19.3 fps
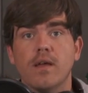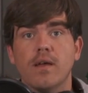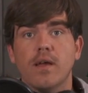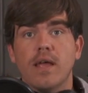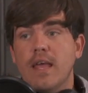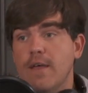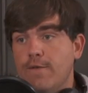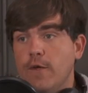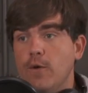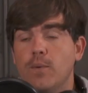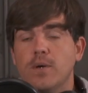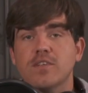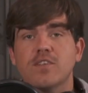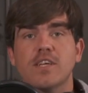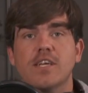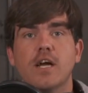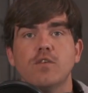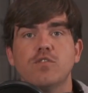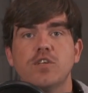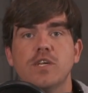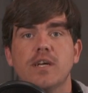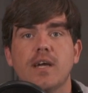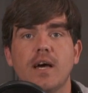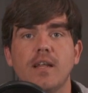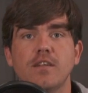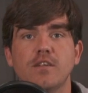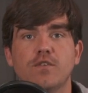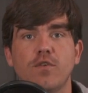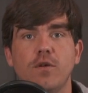if he wasn't coaching
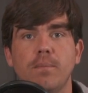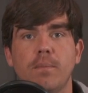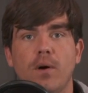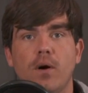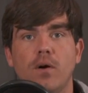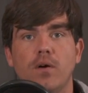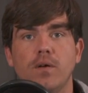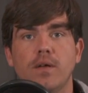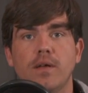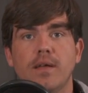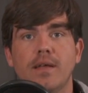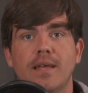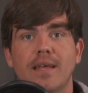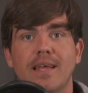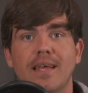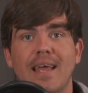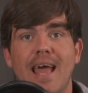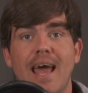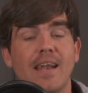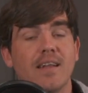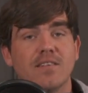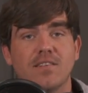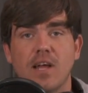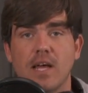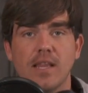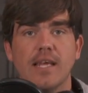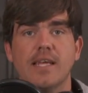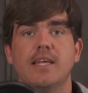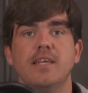college football. And it's
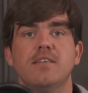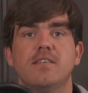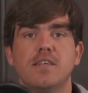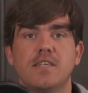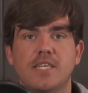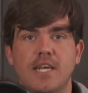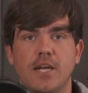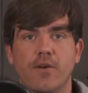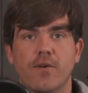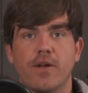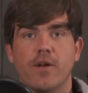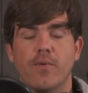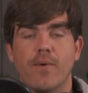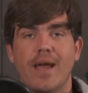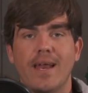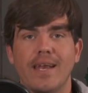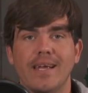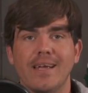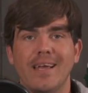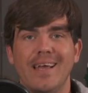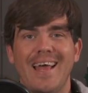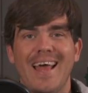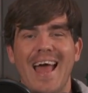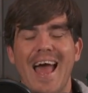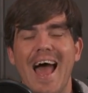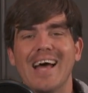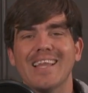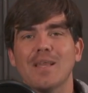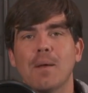not like he's deteriorating.
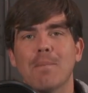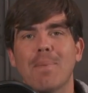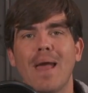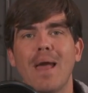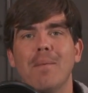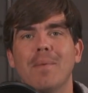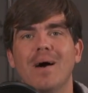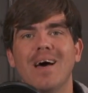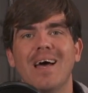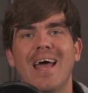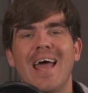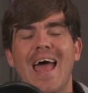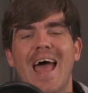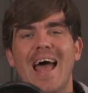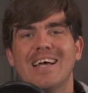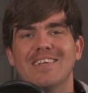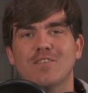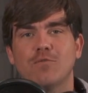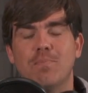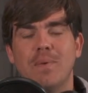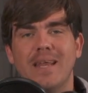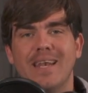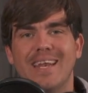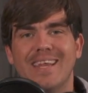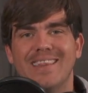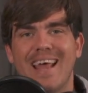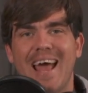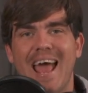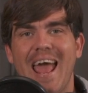Alabama has been
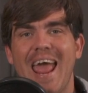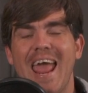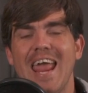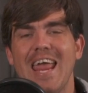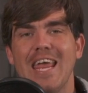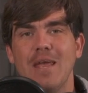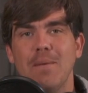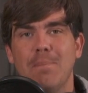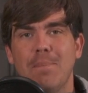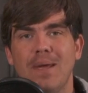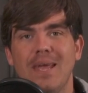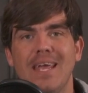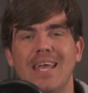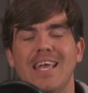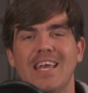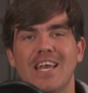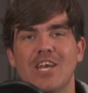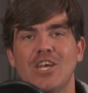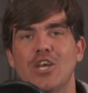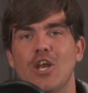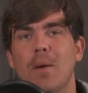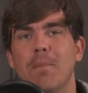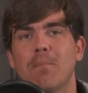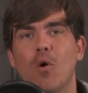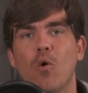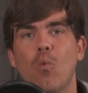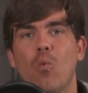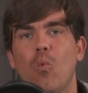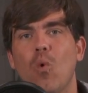in the AP
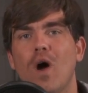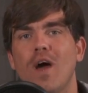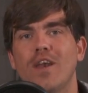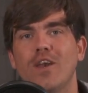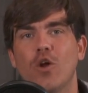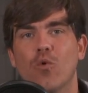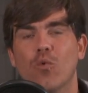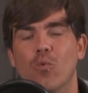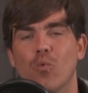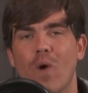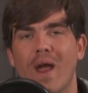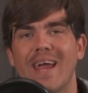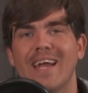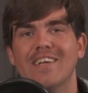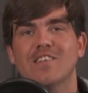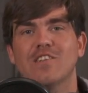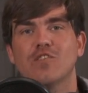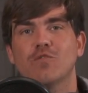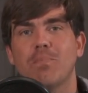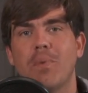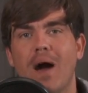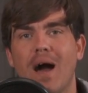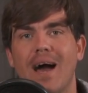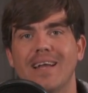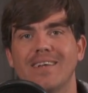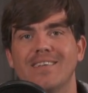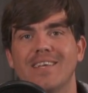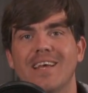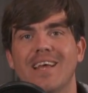number one ranked
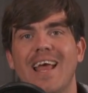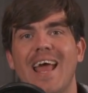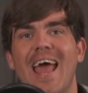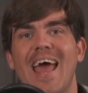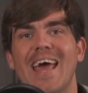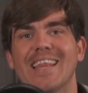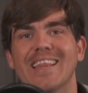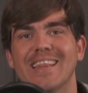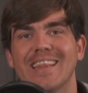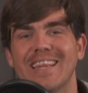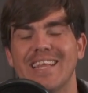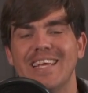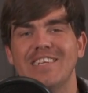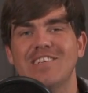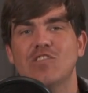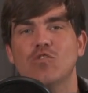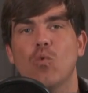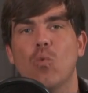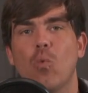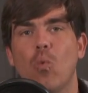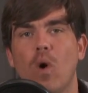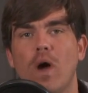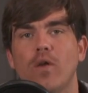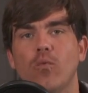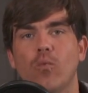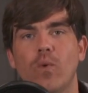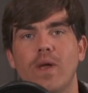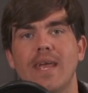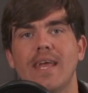spot at least
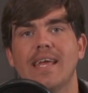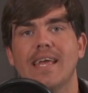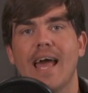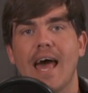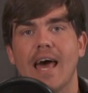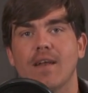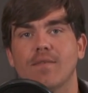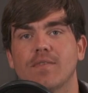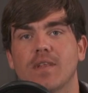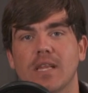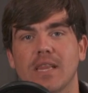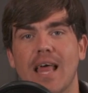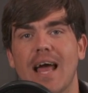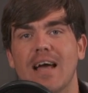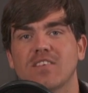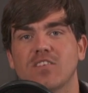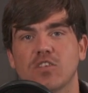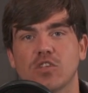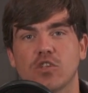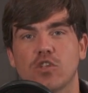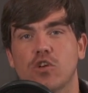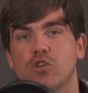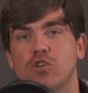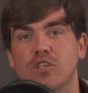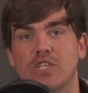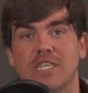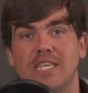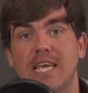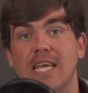1 week out of the last
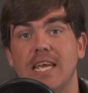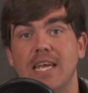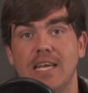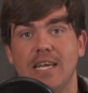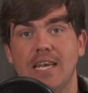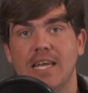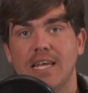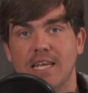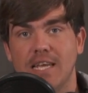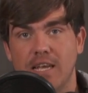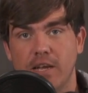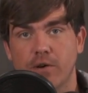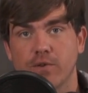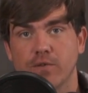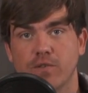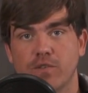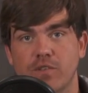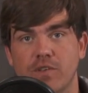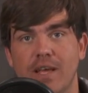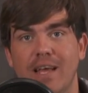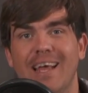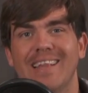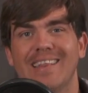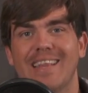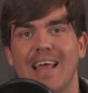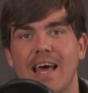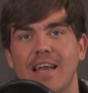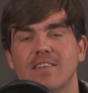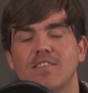13 years.
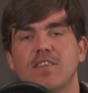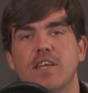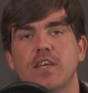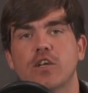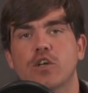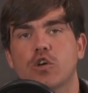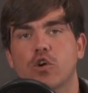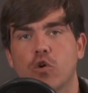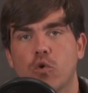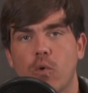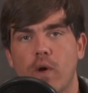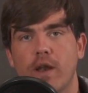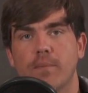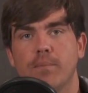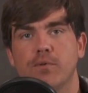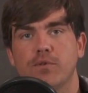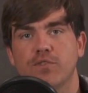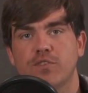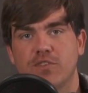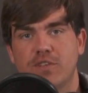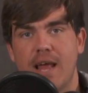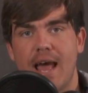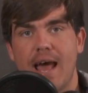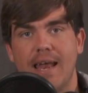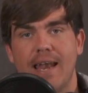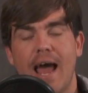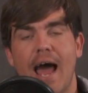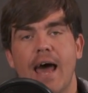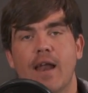That is an incredible
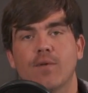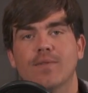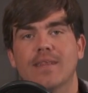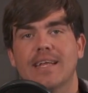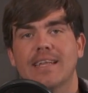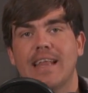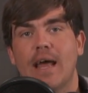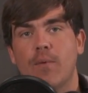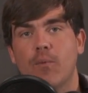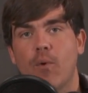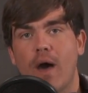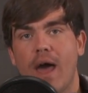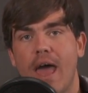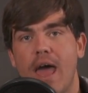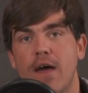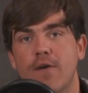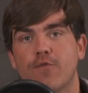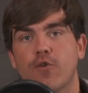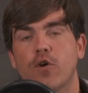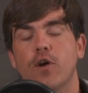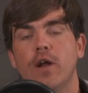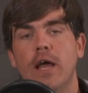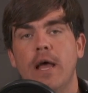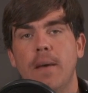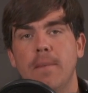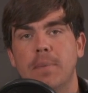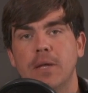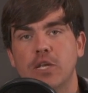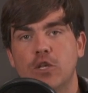stat. I don't think that will ever
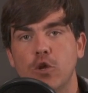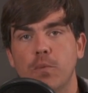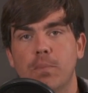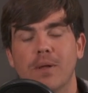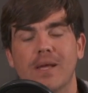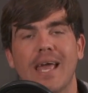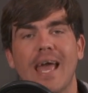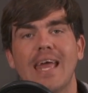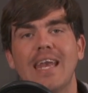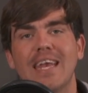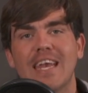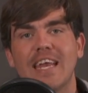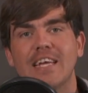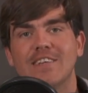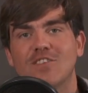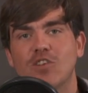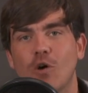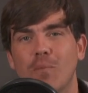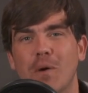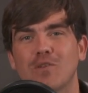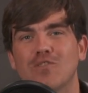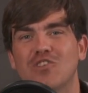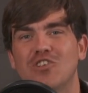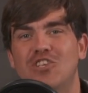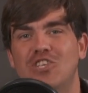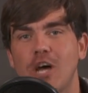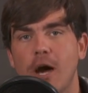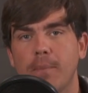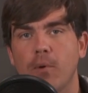be duplicated. It's
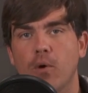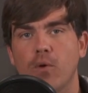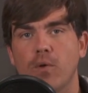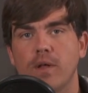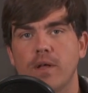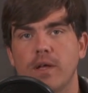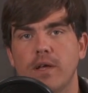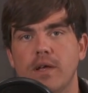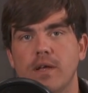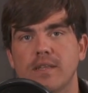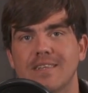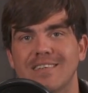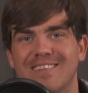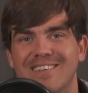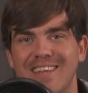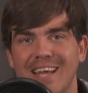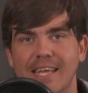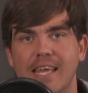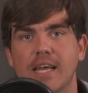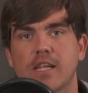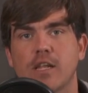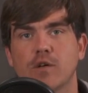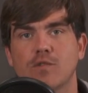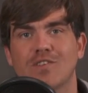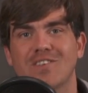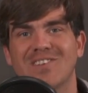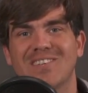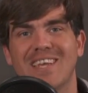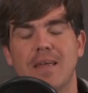almost double the second
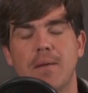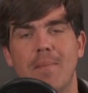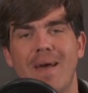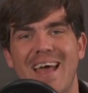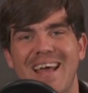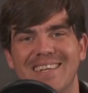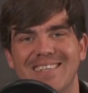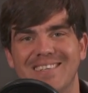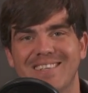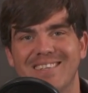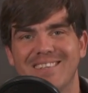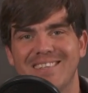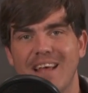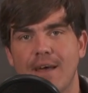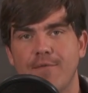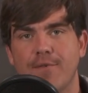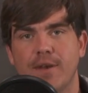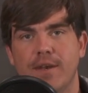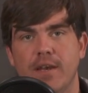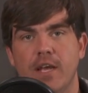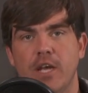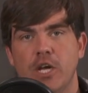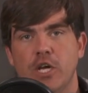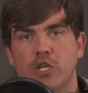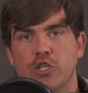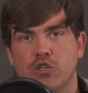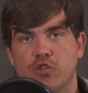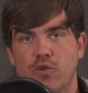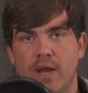closest team at 7
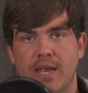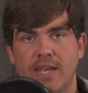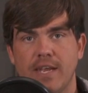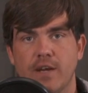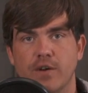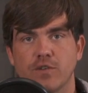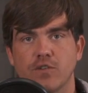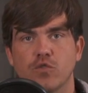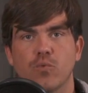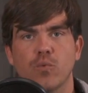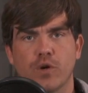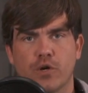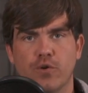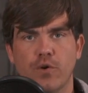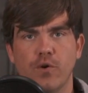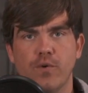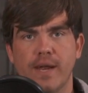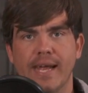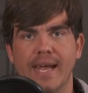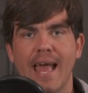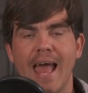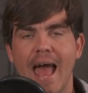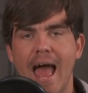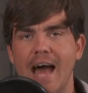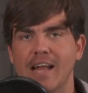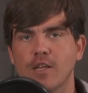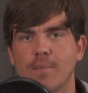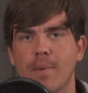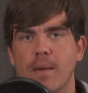straight years. Recruiting.
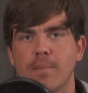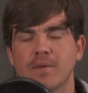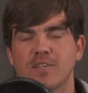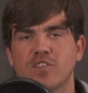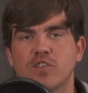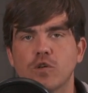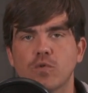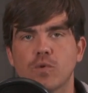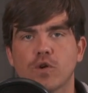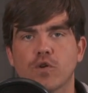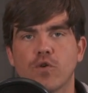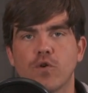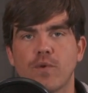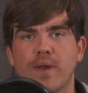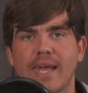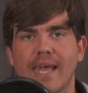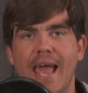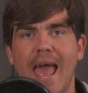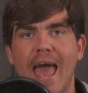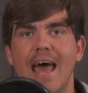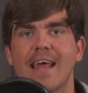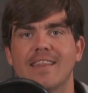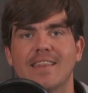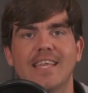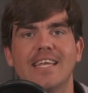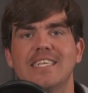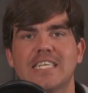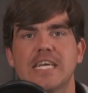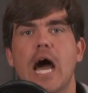Alabama is still recruiting at
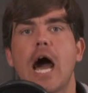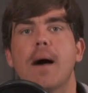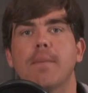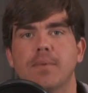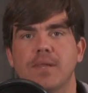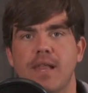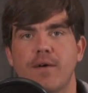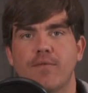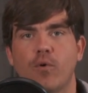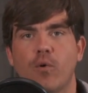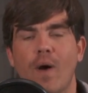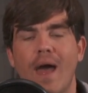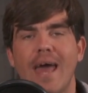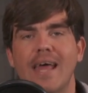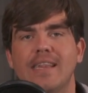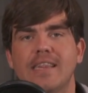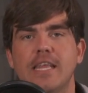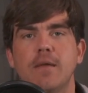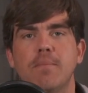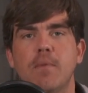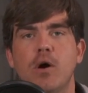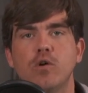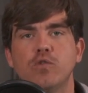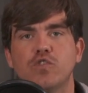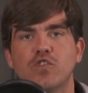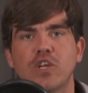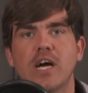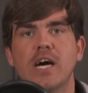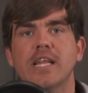the top level, at the
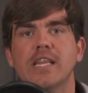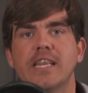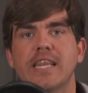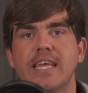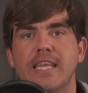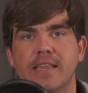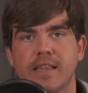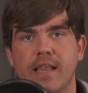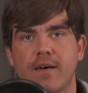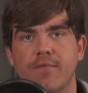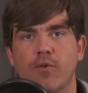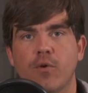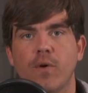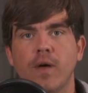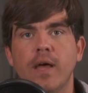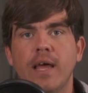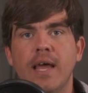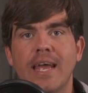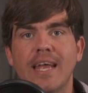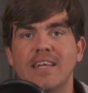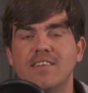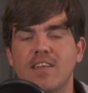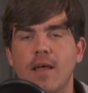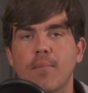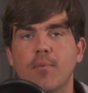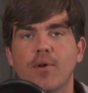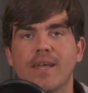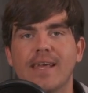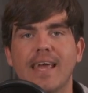most elite level. He's
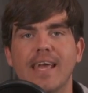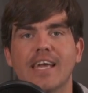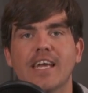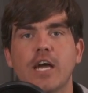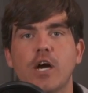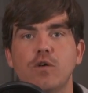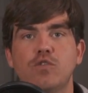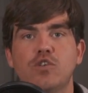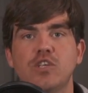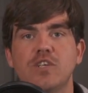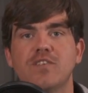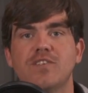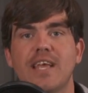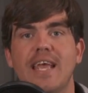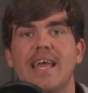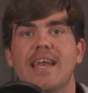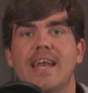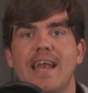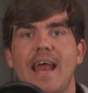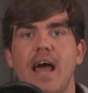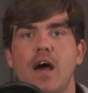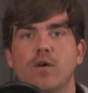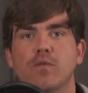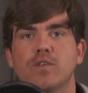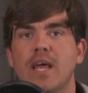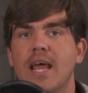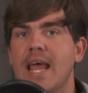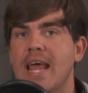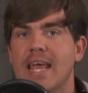able to get coaches in and
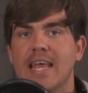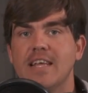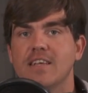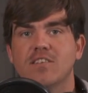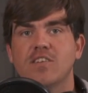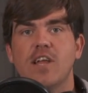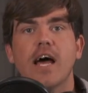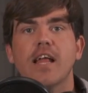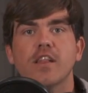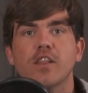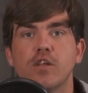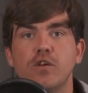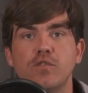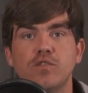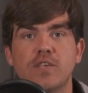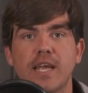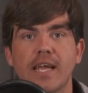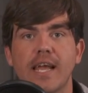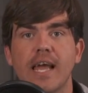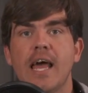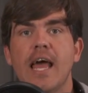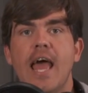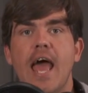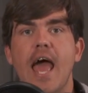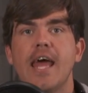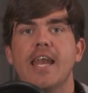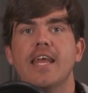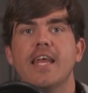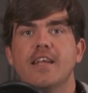out. He is not losing
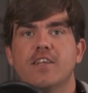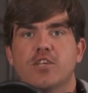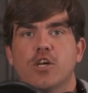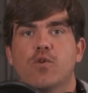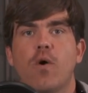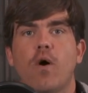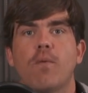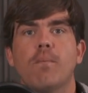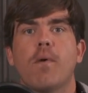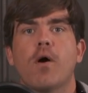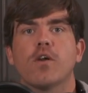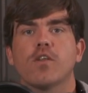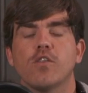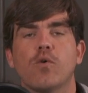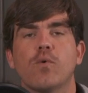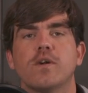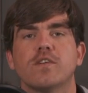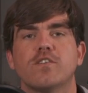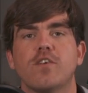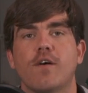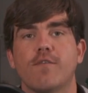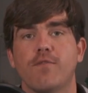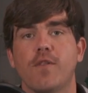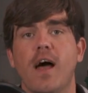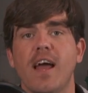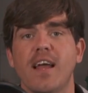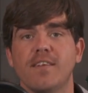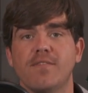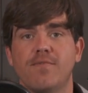any, to quote Martin Lawrence off
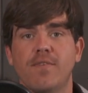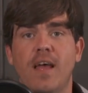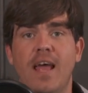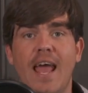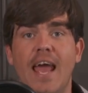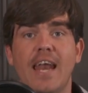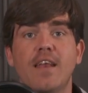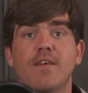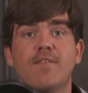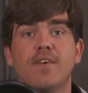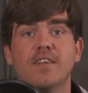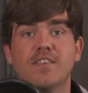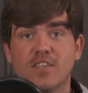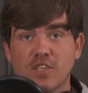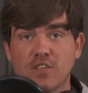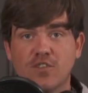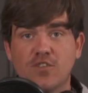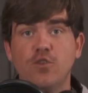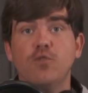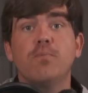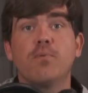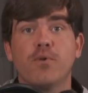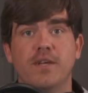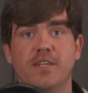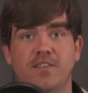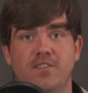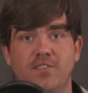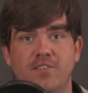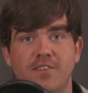Life, any of his
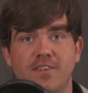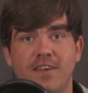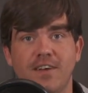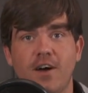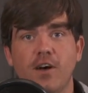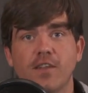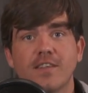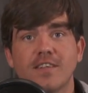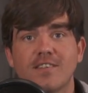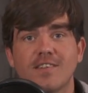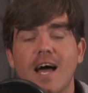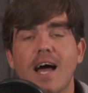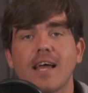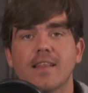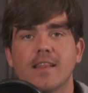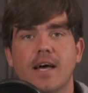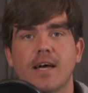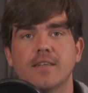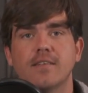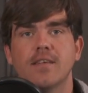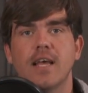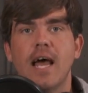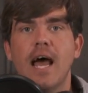exuberance on the sidelines.